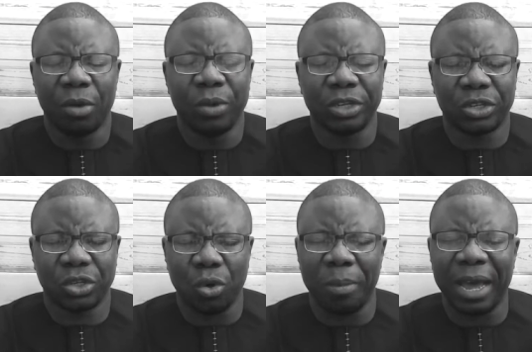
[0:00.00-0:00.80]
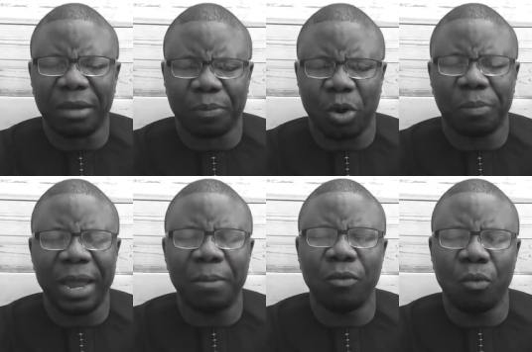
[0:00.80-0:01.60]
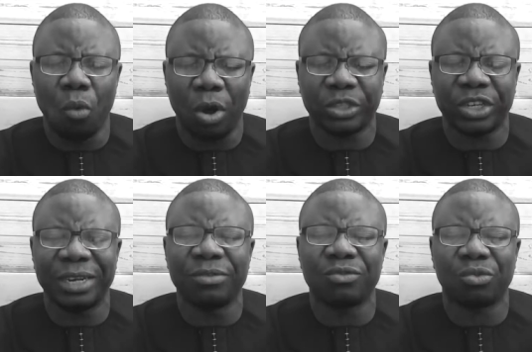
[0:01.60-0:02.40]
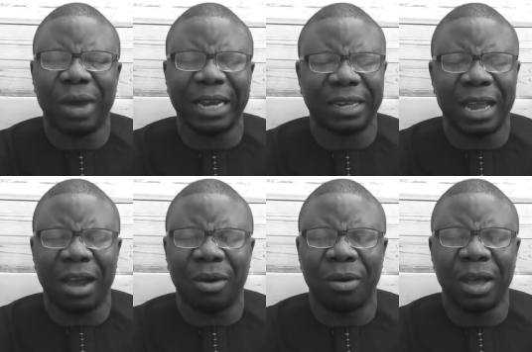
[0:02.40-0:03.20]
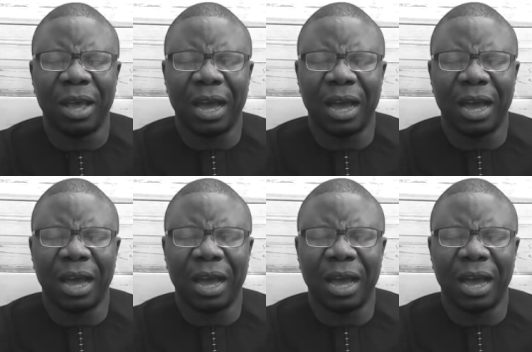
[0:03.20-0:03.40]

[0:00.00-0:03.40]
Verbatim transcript: with stomach problem watching right now.